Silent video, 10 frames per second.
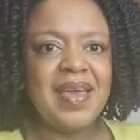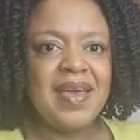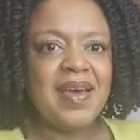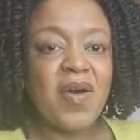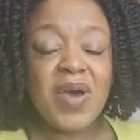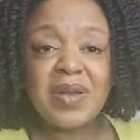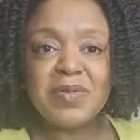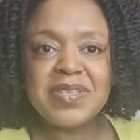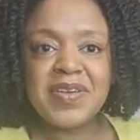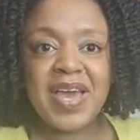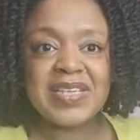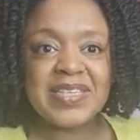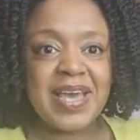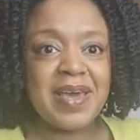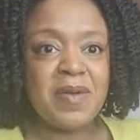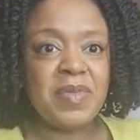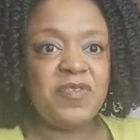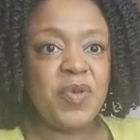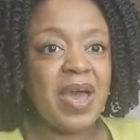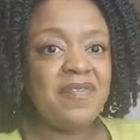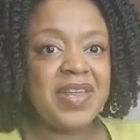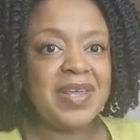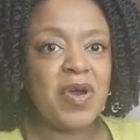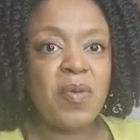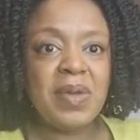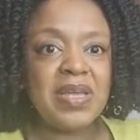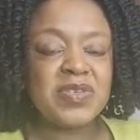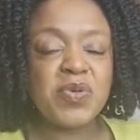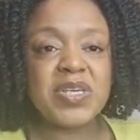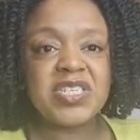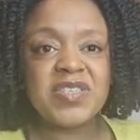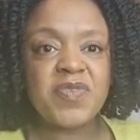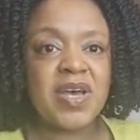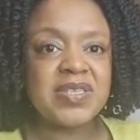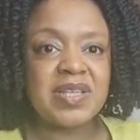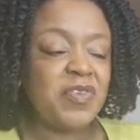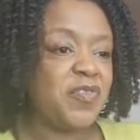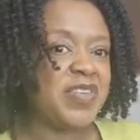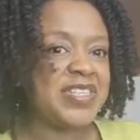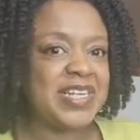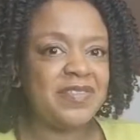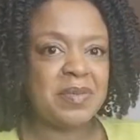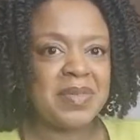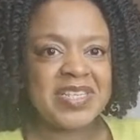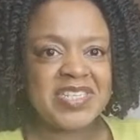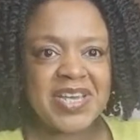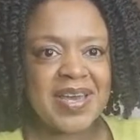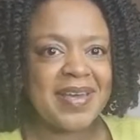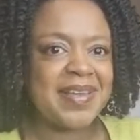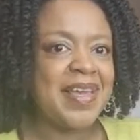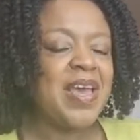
Oh, and also, guys, yeah, um, if you have any comments or questions for us, then feel free to leave them in the chat.